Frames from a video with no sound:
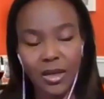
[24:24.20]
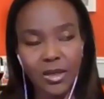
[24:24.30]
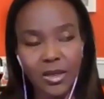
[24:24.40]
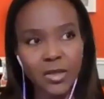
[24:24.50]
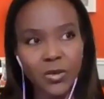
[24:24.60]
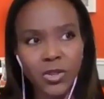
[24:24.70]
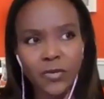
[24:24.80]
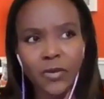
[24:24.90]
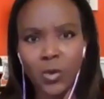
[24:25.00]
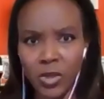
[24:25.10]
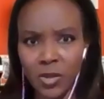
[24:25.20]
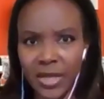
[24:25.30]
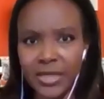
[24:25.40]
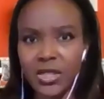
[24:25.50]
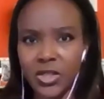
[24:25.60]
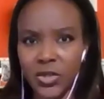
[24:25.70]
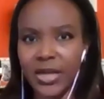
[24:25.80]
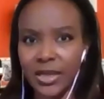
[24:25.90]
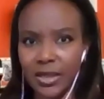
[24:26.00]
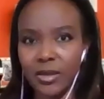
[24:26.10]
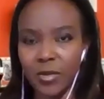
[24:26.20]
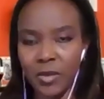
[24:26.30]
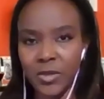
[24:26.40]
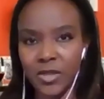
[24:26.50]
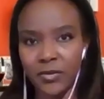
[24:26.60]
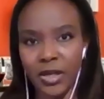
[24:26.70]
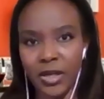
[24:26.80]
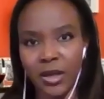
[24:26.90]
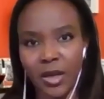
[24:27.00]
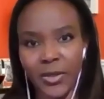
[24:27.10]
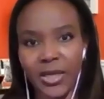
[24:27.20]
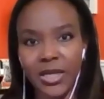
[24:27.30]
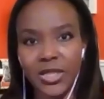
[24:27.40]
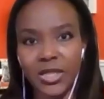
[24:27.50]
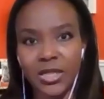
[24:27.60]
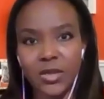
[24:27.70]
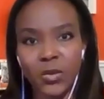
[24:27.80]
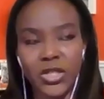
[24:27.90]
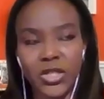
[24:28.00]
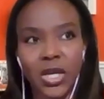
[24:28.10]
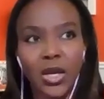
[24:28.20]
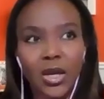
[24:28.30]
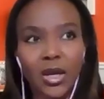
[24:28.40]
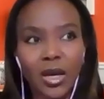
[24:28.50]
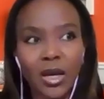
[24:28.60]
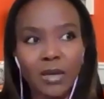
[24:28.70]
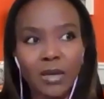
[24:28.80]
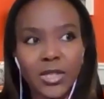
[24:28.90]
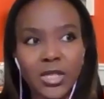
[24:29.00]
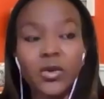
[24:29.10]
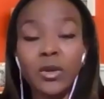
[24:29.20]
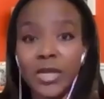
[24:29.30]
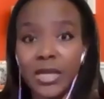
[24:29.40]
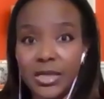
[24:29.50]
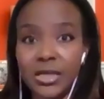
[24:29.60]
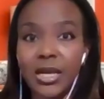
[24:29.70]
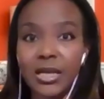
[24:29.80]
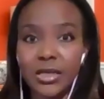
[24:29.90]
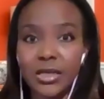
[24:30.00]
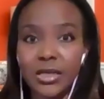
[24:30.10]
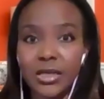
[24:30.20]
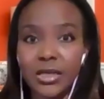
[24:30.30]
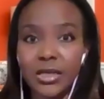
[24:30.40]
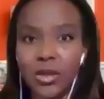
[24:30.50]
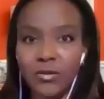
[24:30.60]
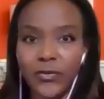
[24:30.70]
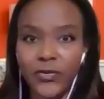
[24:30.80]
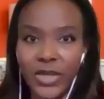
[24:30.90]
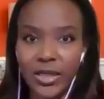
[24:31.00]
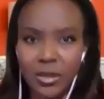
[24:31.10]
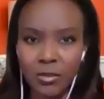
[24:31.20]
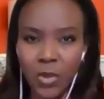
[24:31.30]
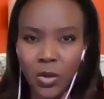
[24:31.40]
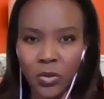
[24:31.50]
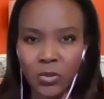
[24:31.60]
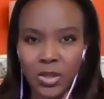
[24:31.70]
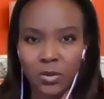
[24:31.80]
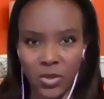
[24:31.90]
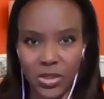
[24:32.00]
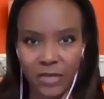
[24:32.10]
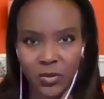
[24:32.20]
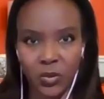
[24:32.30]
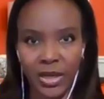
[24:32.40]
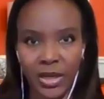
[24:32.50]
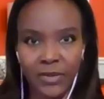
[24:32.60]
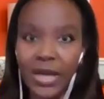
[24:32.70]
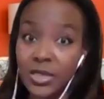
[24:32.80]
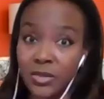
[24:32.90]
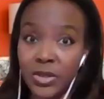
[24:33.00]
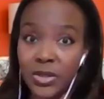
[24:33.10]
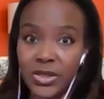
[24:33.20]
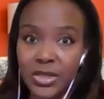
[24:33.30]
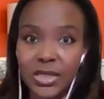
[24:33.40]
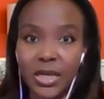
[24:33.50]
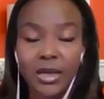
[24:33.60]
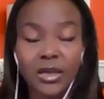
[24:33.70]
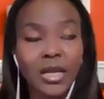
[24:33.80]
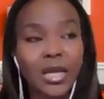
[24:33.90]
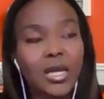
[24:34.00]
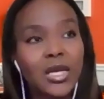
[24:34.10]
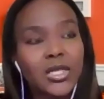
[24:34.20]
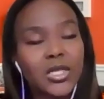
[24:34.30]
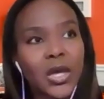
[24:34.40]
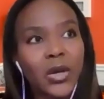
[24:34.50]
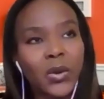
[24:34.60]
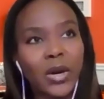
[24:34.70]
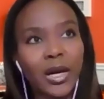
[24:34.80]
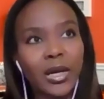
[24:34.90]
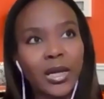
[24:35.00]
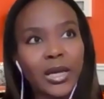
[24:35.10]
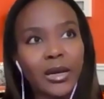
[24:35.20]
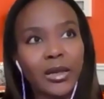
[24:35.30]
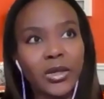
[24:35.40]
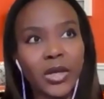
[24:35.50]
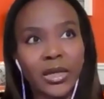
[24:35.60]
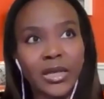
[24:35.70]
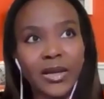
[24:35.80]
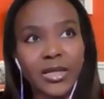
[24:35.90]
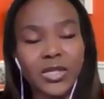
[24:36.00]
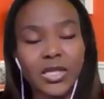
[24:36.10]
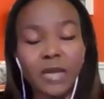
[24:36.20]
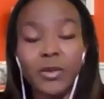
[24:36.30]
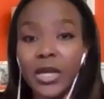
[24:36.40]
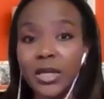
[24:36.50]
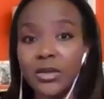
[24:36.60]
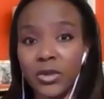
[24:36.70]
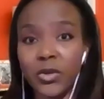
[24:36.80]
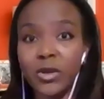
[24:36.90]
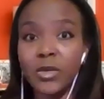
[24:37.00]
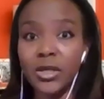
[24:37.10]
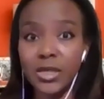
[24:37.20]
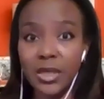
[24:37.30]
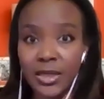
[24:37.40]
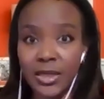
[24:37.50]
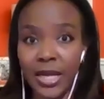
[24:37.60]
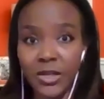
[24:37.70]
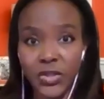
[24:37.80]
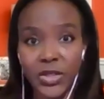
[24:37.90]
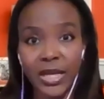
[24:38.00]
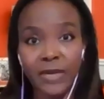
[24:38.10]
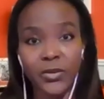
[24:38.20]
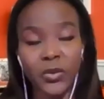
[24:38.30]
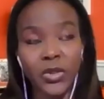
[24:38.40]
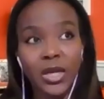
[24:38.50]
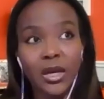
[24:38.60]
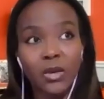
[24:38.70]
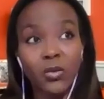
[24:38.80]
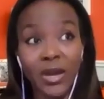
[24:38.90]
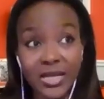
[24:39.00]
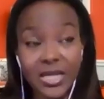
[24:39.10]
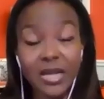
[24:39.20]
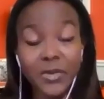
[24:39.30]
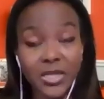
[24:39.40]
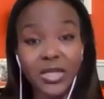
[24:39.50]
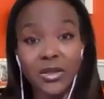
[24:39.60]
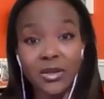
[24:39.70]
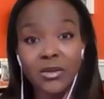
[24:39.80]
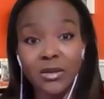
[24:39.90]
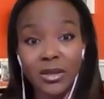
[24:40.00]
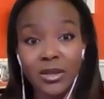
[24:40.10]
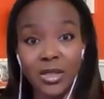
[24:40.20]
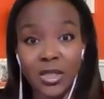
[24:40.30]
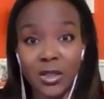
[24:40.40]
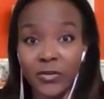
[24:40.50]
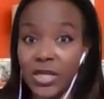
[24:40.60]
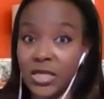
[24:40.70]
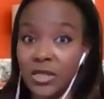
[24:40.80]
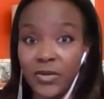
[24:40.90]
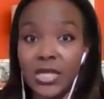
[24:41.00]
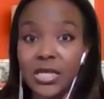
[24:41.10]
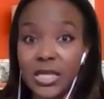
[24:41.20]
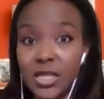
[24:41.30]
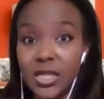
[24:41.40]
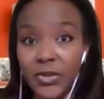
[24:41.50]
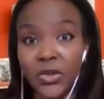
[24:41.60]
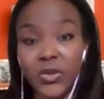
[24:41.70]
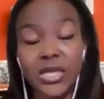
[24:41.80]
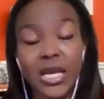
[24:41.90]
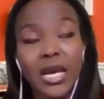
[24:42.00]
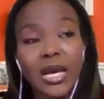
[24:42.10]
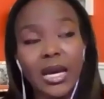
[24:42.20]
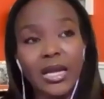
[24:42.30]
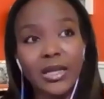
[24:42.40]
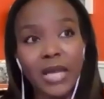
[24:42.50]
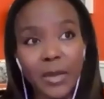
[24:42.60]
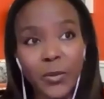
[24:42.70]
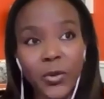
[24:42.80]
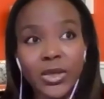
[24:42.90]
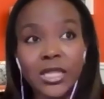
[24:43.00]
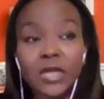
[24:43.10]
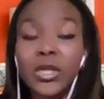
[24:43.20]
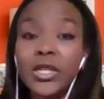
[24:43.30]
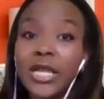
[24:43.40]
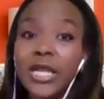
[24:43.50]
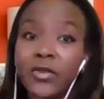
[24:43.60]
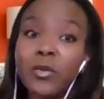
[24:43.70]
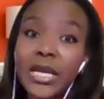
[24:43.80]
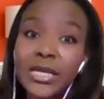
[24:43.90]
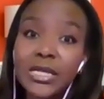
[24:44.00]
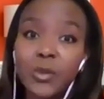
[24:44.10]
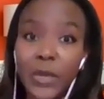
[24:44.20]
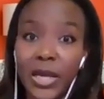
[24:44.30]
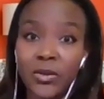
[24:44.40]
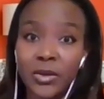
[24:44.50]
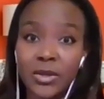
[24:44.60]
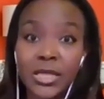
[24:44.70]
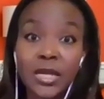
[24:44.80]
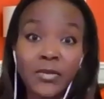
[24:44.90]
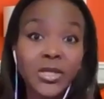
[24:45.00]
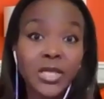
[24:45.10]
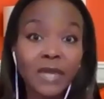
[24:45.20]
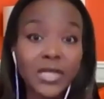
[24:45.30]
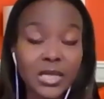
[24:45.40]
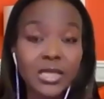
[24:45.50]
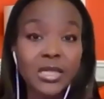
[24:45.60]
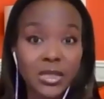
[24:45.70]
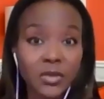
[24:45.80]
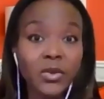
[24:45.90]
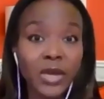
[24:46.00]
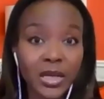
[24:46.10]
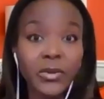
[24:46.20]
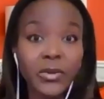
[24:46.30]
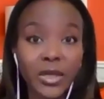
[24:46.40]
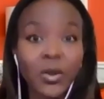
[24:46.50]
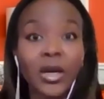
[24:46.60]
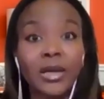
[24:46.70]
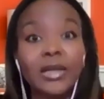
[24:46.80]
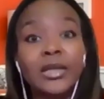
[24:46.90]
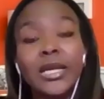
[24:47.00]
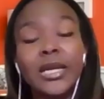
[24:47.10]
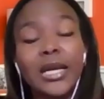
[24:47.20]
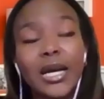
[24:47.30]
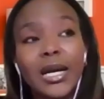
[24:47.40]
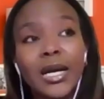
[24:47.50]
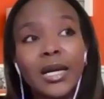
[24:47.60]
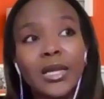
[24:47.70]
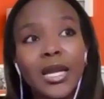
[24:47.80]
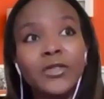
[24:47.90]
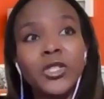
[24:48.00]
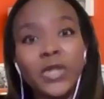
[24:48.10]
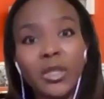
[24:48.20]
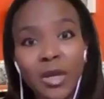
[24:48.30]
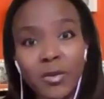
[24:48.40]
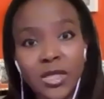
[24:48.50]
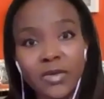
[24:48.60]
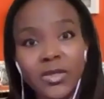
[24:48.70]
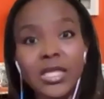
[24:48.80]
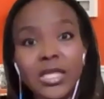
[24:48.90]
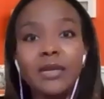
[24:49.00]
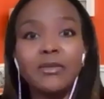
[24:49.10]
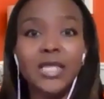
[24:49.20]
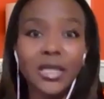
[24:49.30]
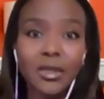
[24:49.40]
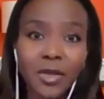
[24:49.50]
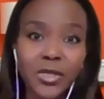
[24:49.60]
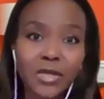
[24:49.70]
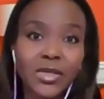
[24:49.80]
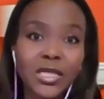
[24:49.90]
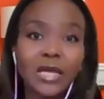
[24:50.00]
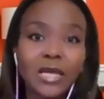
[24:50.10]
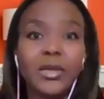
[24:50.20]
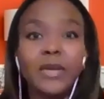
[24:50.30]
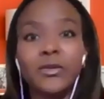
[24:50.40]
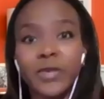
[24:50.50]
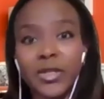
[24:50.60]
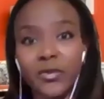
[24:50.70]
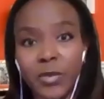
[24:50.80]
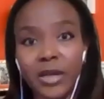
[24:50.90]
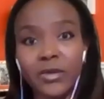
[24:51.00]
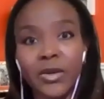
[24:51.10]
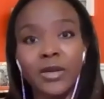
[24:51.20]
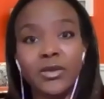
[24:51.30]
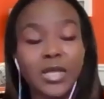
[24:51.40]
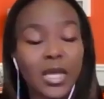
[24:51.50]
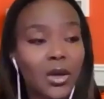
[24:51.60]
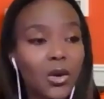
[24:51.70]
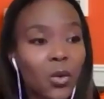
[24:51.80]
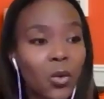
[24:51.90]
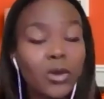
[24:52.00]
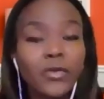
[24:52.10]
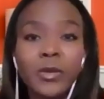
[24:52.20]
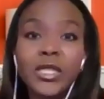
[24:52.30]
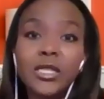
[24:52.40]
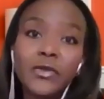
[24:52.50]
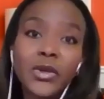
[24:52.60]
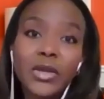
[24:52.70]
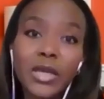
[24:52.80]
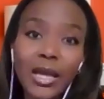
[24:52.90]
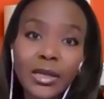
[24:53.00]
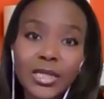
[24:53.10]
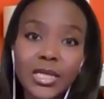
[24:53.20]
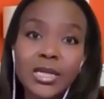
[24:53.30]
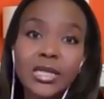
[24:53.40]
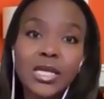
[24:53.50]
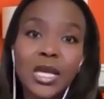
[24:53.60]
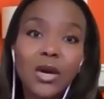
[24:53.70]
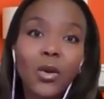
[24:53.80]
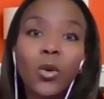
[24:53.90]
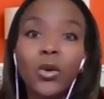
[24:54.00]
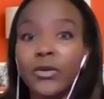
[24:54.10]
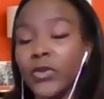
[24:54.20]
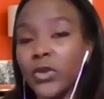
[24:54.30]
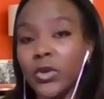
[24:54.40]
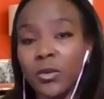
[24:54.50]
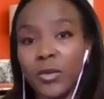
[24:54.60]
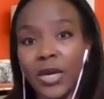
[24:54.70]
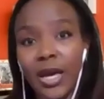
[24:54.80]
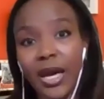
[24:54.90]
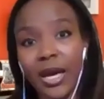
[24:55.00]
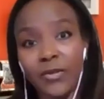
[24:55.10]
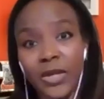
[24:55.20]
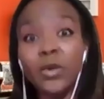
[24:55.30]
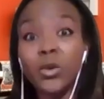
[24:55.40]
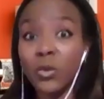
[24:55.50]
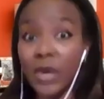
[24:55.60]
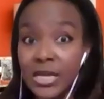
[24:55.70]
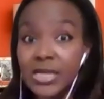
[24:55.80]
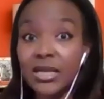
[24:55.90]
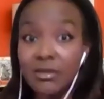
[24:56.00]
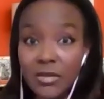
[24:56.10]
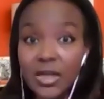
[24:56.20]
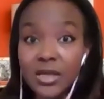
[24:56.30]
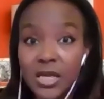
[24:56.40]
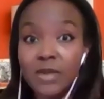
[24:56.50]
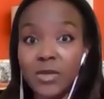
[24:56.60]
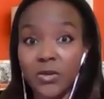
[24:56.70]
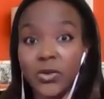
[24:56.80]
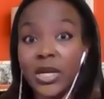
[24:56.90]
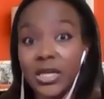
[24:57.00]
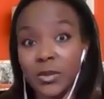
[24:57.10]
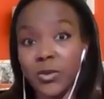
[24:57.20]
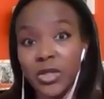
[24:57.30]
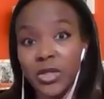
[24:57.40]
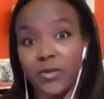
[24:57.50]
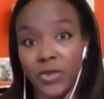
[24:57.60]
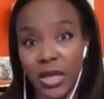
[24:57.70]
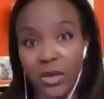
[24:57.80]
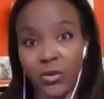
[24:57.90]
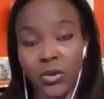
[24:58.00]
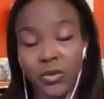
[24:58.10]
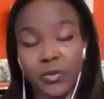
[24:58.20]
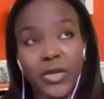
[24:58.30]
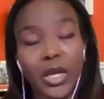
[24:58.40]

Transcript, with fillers: Uh, there's a lot of automatic tracking at the moment of uh, applications, which uh, discriminates against those who don't fit the mold in whatever way, and that's a real concern. So I, I you know, I'd like to see blind recruitment, certainly entry level, right up until the, the sort of face-to-face -face interviews. And at that point, that's when you'd have a mixed panel. The civil service does this really, really well. Uh, they have junior members of the team, senior members of the team, people from different backgrounds, all of them interviewing the candidate, all of whom have equal weighting in terms of who gets appointed for that role.